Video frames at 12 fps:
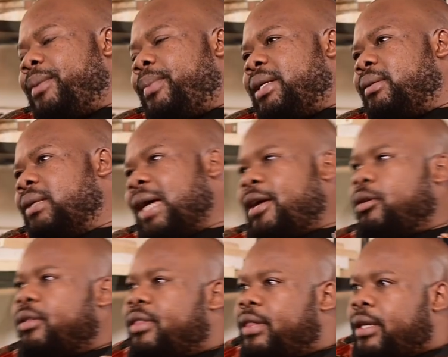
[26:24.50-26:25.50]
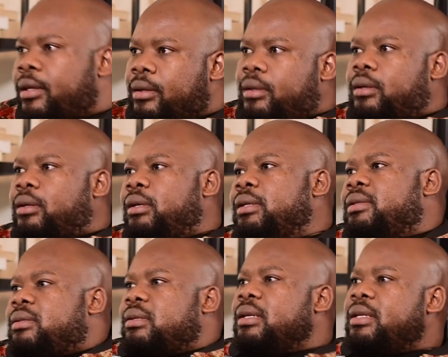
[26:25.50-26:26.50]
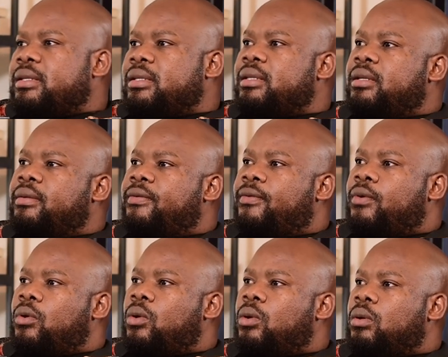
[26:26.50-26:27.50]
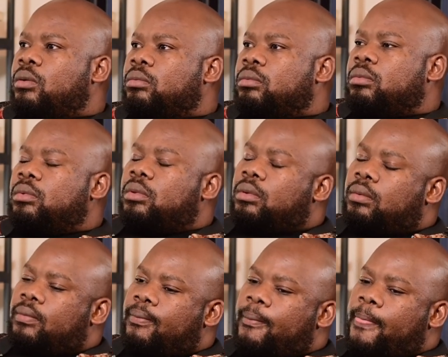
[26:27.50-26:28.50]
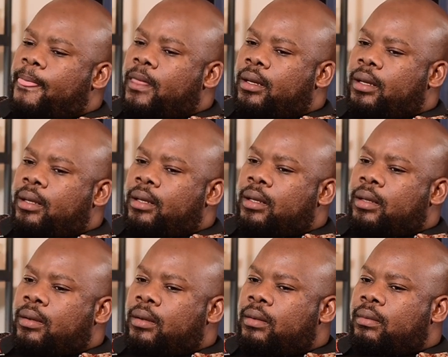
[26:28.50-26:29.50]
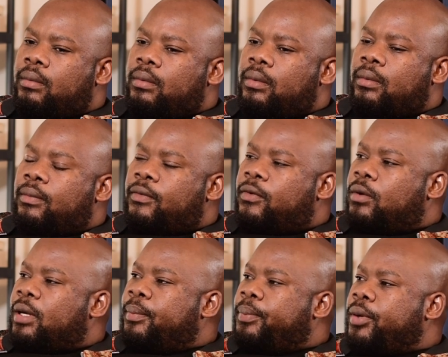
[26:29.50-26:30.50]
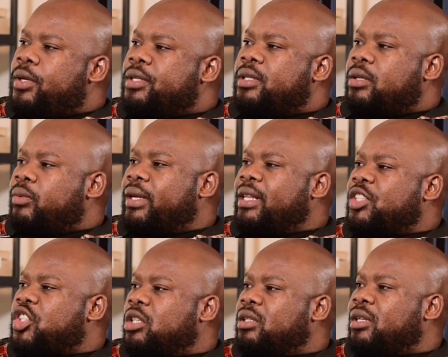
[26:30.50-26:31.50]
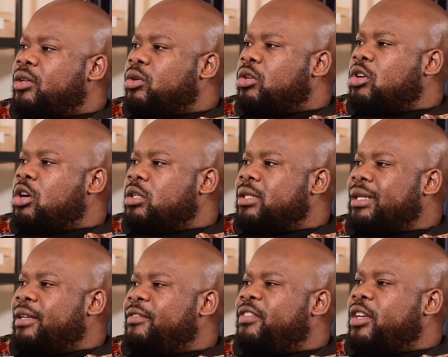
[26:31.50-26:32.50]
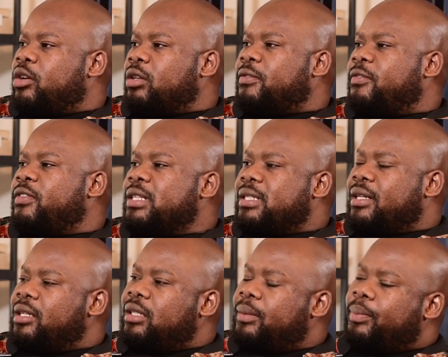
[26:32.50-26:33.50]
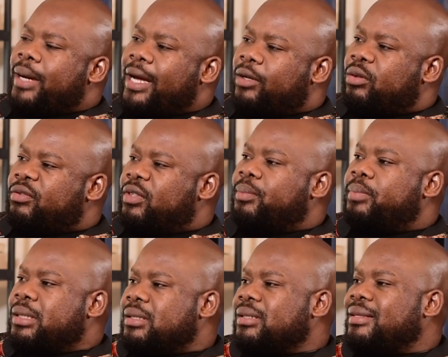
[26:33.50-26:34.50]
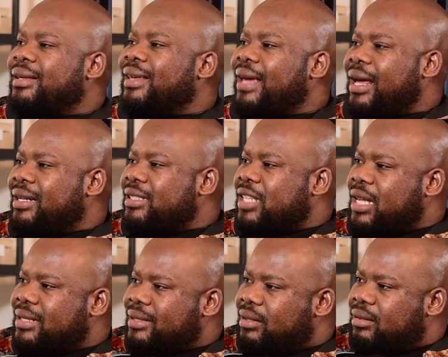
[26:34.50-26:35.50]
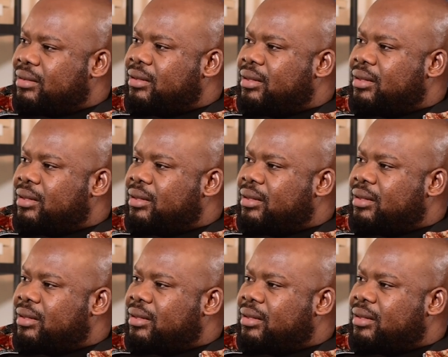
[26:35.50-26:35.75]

but but i don't think it's easy for uh, for a person, whether children or not, mm-hmm. if they're not physically part of the business, they can't just